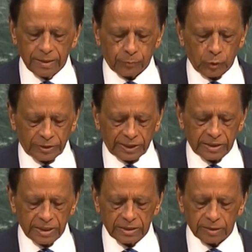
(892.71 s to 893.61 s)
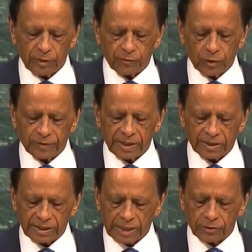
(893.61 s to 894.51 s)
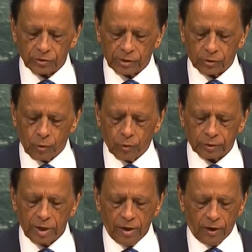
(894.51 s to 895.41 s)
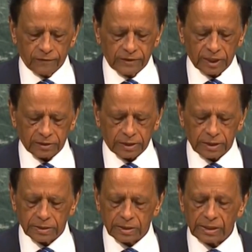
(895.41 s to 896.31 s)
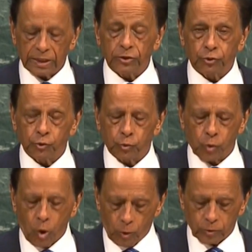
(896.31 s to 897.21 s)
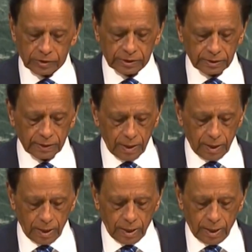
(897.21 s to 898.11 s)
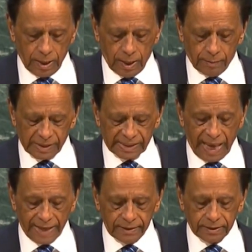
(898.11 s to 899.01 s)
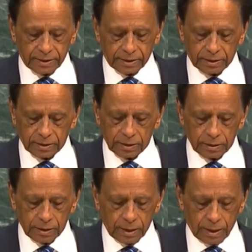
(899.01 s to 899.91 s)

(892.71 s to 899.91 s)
in proceedings before the International Court of Justice in due course. Besides